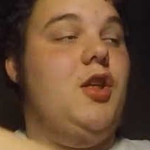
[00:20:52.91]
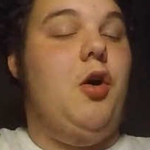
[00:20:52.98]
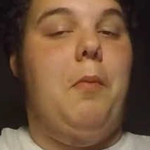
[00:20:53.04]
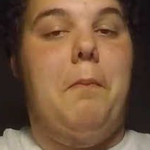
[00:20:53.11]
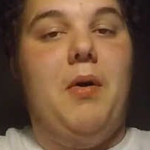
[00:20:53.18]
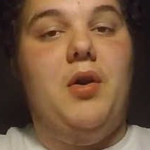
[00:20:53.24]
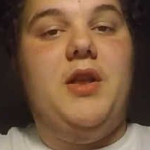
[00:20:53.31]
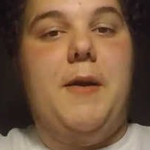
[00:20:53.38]

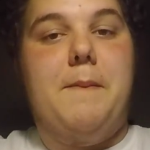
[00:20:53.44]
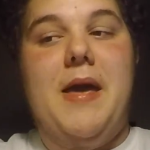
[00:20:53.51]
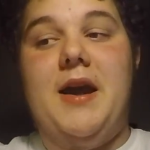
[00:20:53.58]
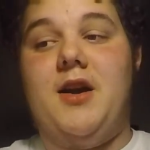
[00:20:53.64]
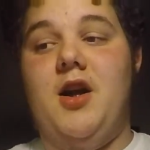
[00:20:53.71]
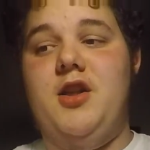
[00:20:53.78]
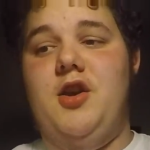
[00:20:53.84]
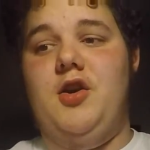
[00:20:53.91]
little bully
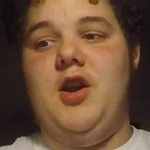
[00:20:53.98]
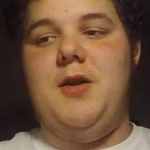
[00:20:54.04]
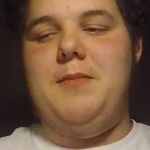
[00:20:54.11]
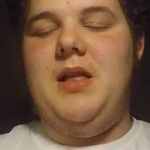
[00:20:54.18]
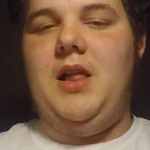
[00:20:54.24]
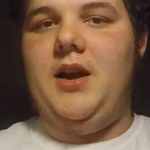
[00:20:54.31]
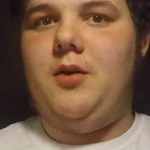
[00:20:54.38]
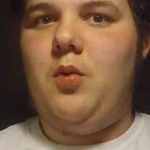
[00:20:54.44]
pick on you
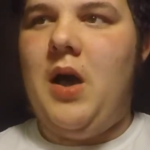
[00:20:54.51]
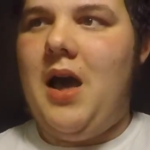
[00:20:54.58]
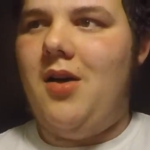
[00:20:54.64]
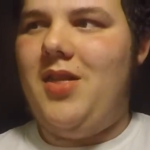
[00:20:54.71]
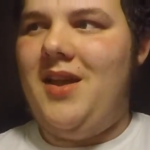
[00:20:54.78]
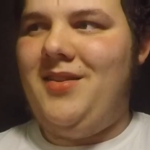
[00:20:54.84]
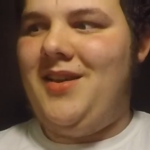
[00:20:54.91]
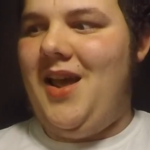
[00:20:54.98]
gonna be like,
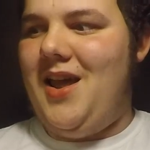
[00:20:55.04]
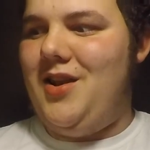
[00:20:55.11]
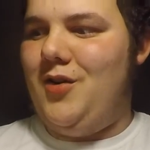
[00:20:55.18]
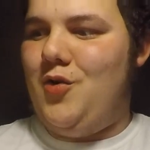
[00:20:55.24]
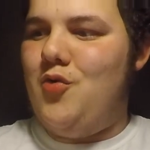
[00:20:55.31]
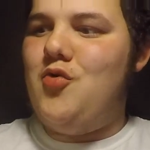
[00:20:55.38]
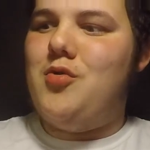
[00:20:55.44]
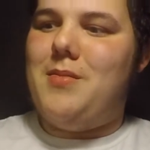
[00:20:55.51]
wow, that's kind
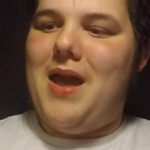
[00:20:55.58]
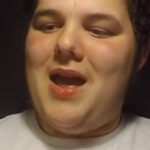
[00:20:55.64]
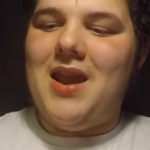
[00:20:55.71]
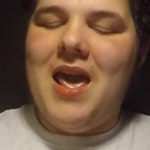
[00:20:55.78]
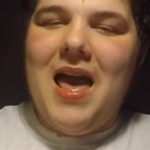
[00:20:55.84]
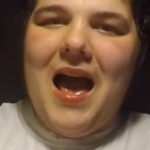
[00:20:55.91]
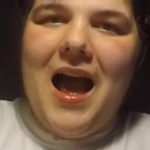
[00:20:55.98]
of cool, man.